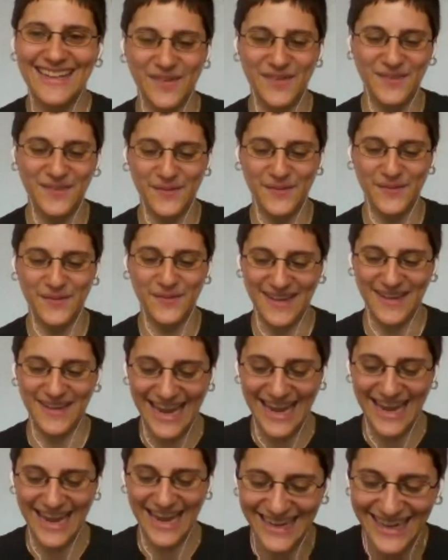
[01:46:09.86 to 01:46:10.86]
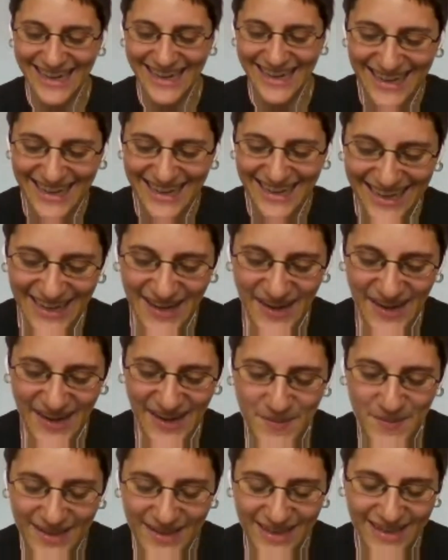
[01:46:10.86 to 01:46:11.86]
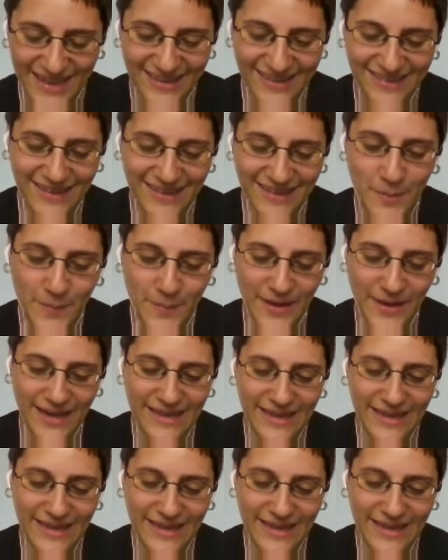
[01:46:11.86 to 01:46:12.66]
we'll, we'll, be okay. Um, so, but